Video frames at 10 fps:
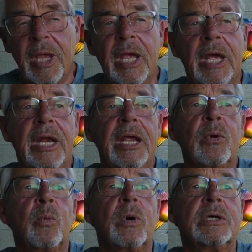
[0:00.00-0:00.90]
and
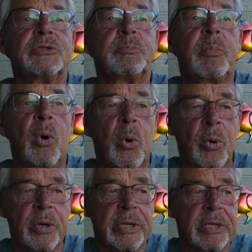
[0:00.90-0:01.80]
it was
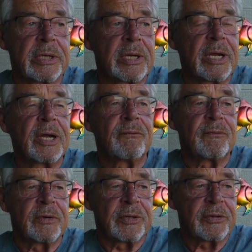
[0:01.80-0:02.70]
pouring.
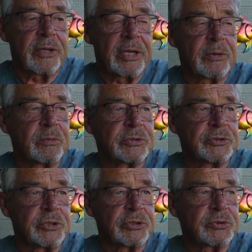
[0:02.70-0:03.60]
Everything was
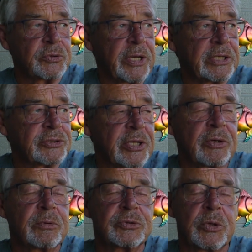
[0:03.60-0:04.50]
just drenched.
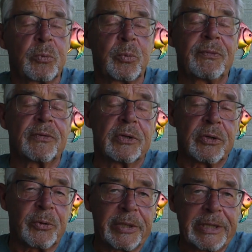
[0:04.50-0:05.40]
There was a river
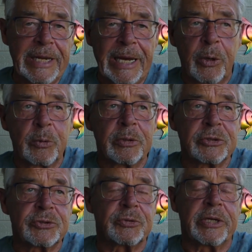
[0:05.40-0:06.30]
going down the
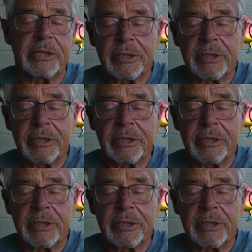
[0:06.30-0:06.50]
street.